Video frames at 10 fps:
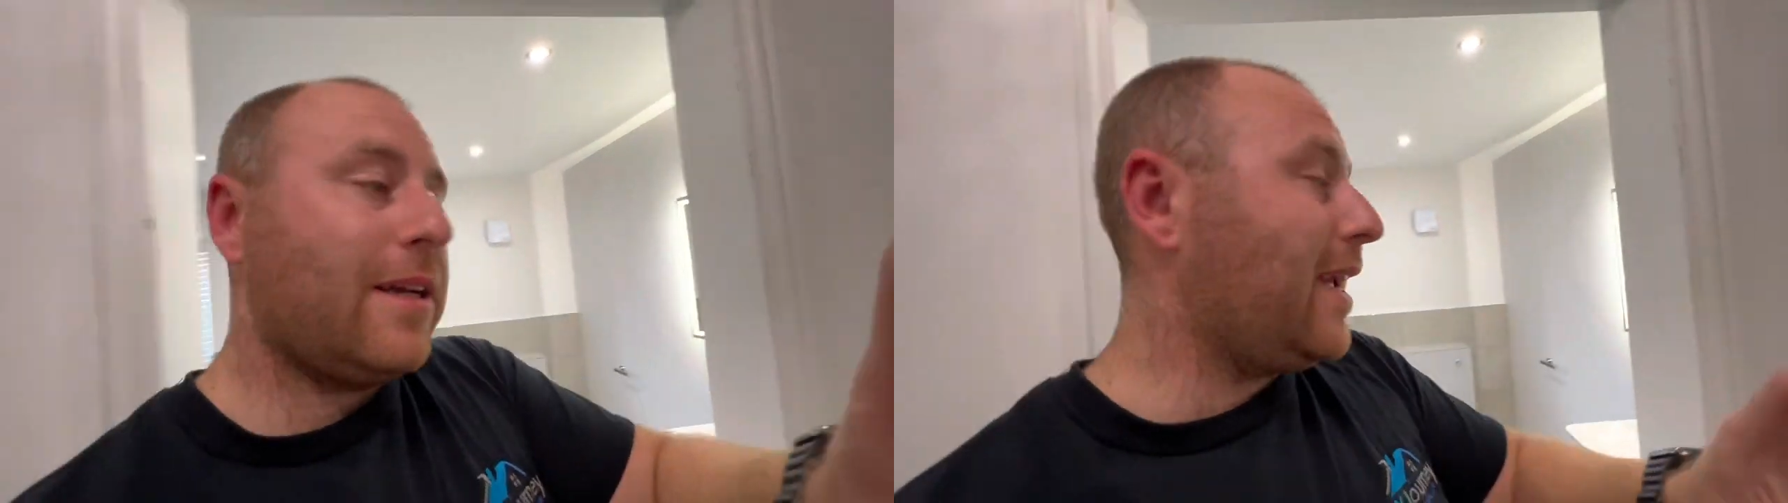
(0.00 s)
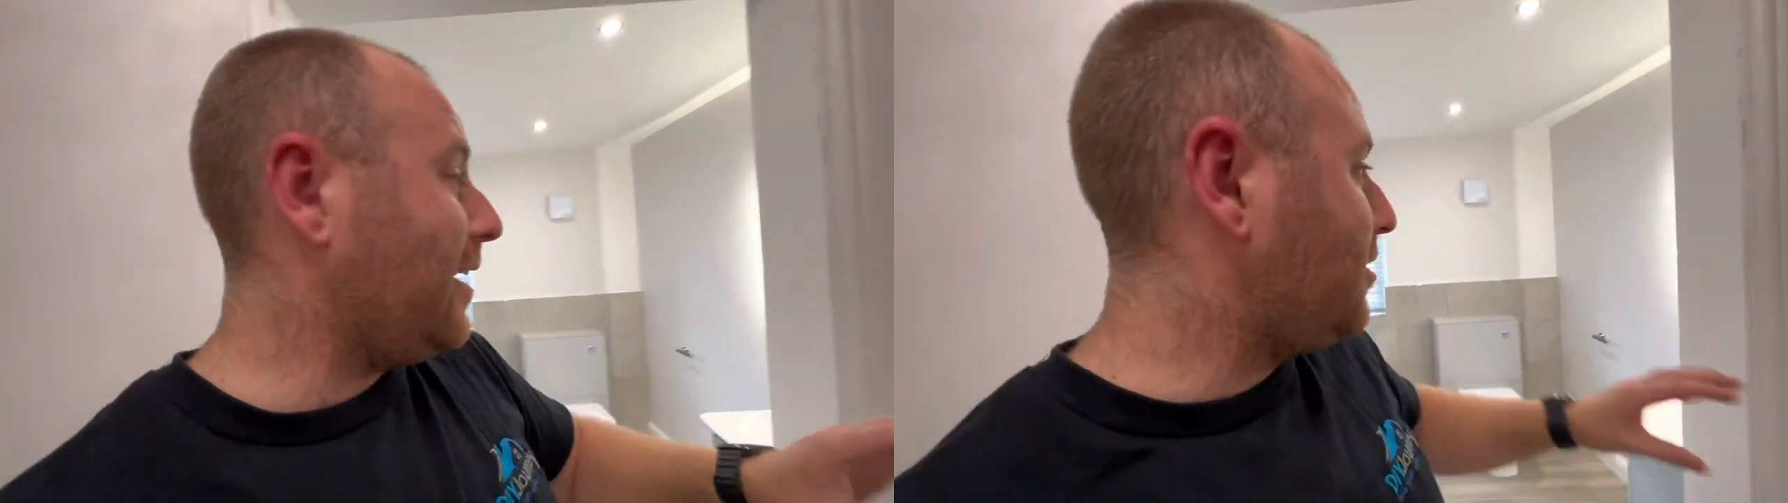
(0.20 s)

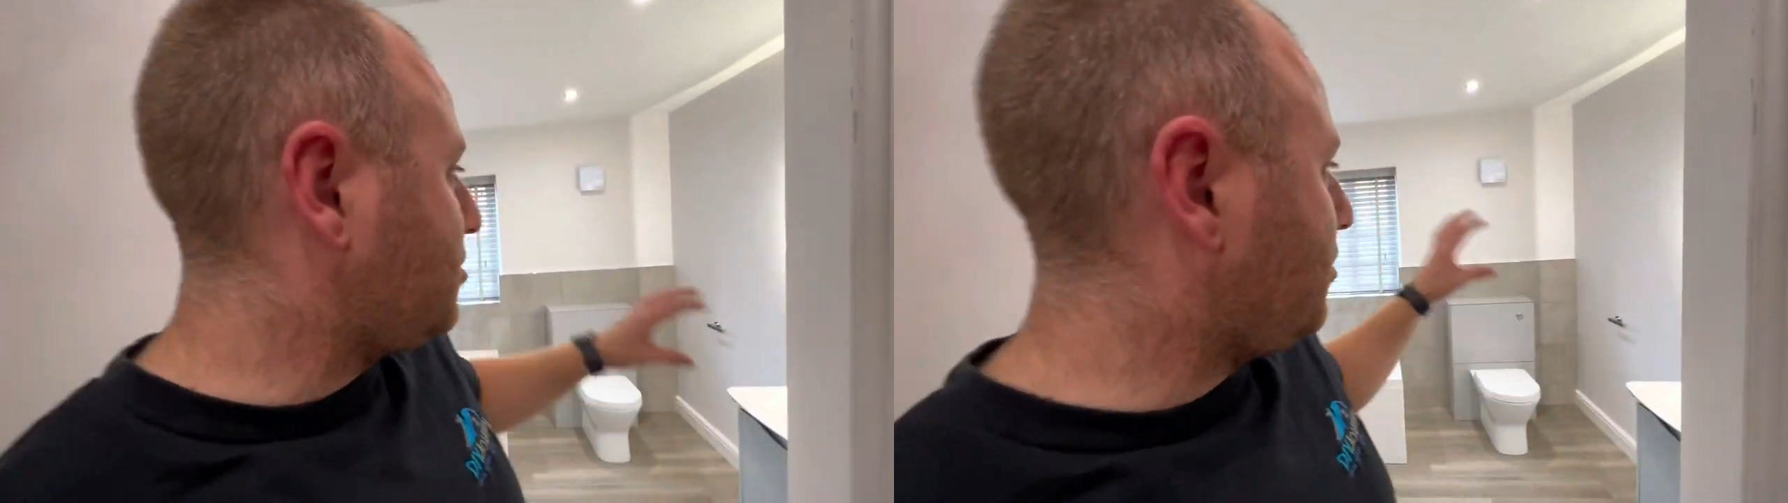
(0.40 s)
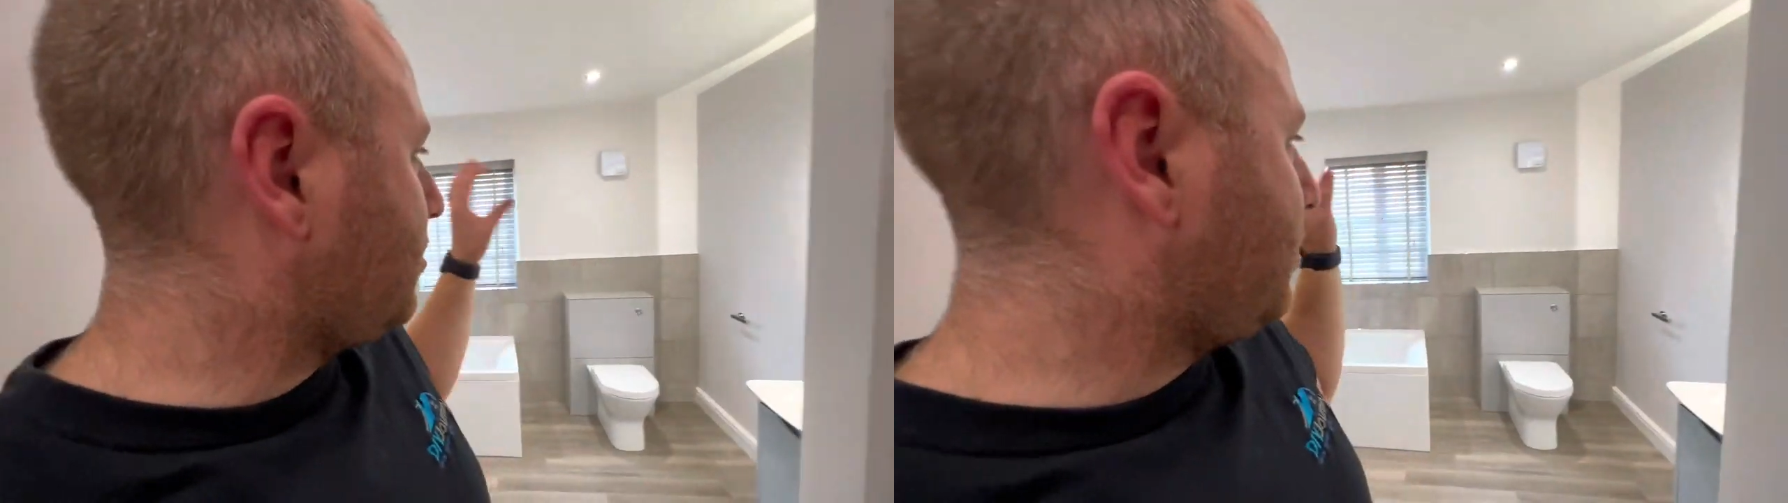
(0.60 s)
kind of
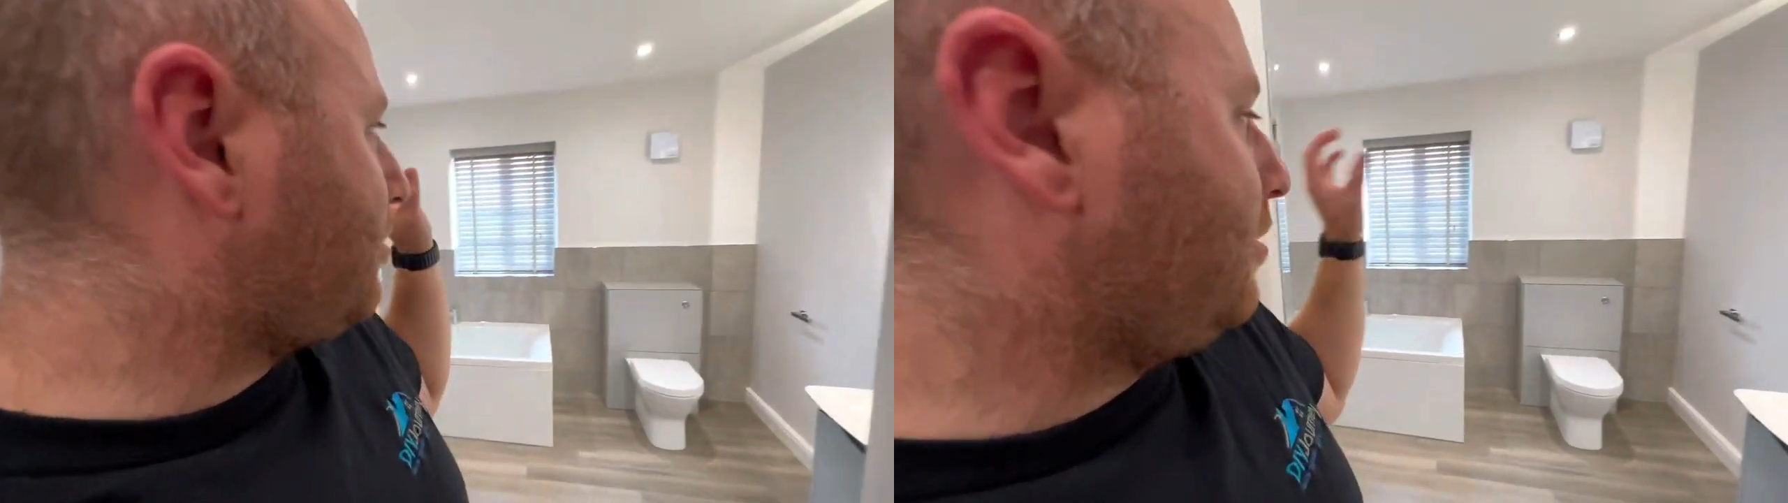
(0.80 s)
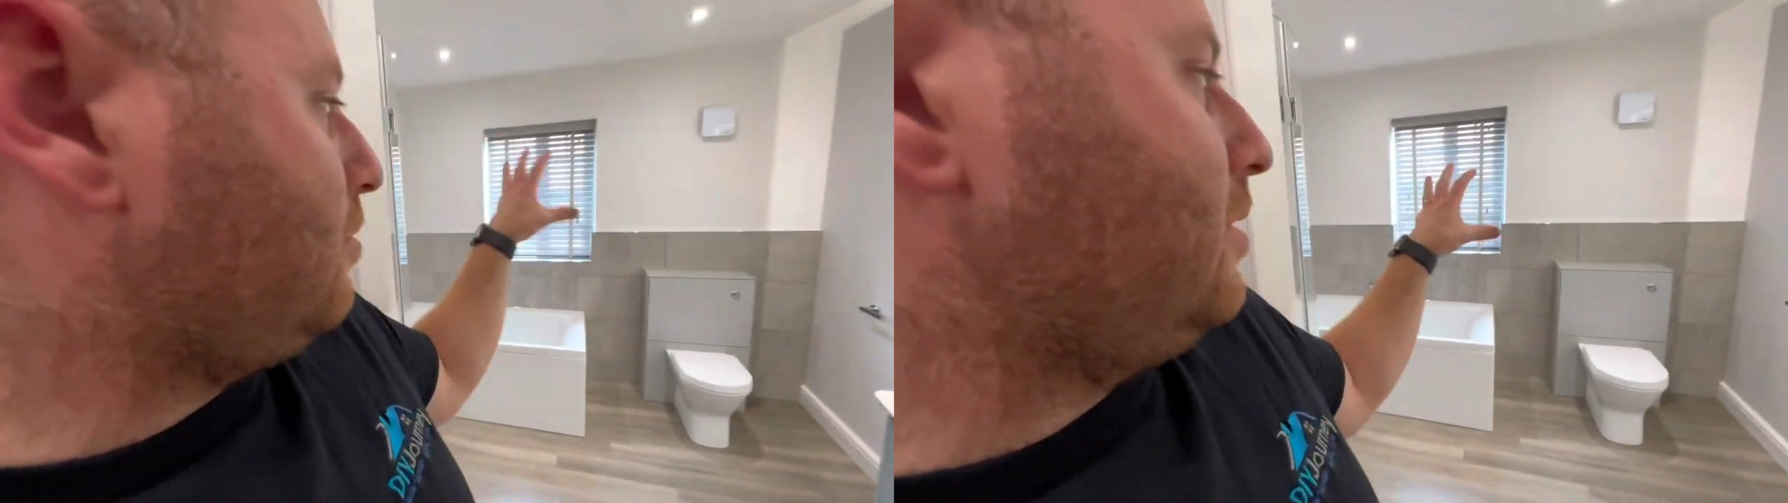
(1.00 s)
talk you
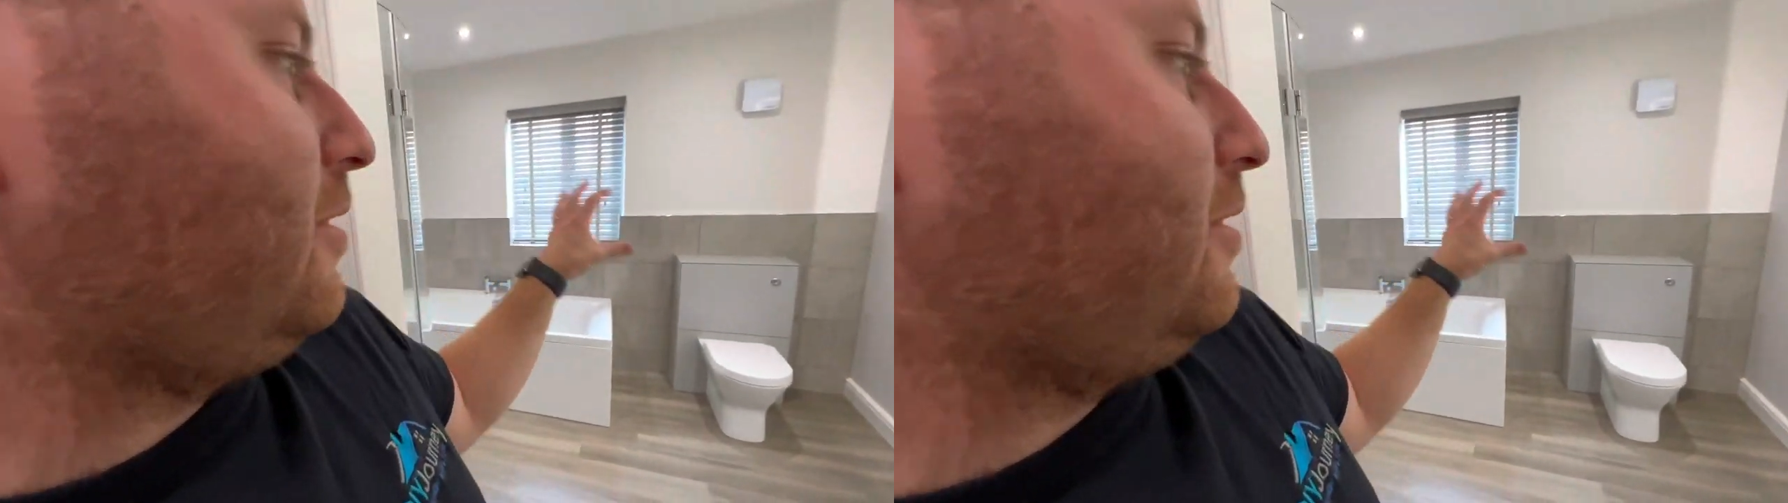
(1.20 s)
through